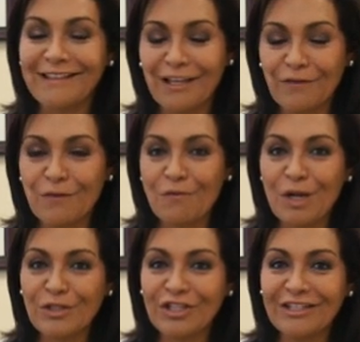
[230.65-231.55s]
Thank you for
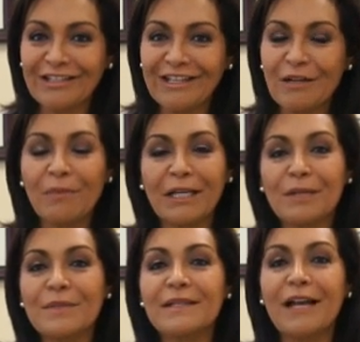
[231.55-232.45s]
watching. My
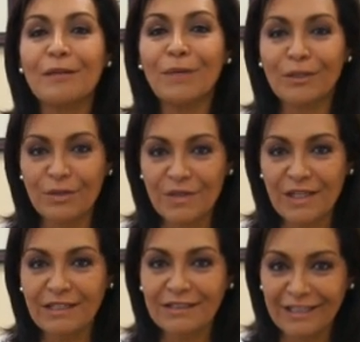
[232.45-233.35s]
name is Alma
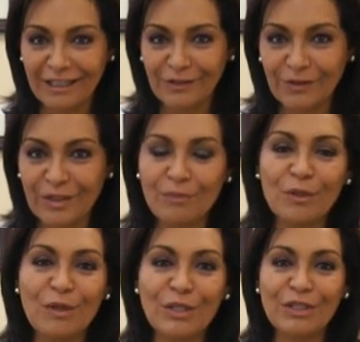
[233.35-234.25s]
Rosa Nieto,
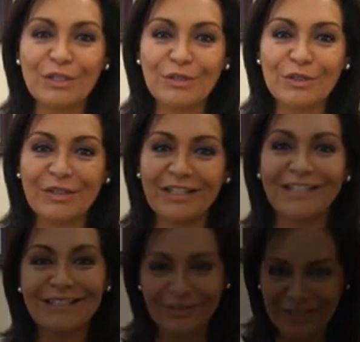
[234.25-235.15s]
immigration attorney.
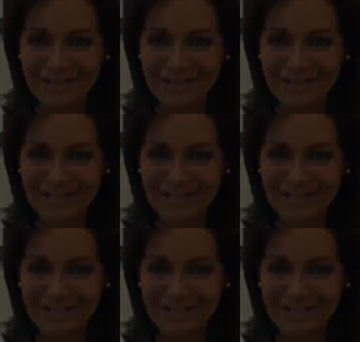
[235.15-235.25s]
Until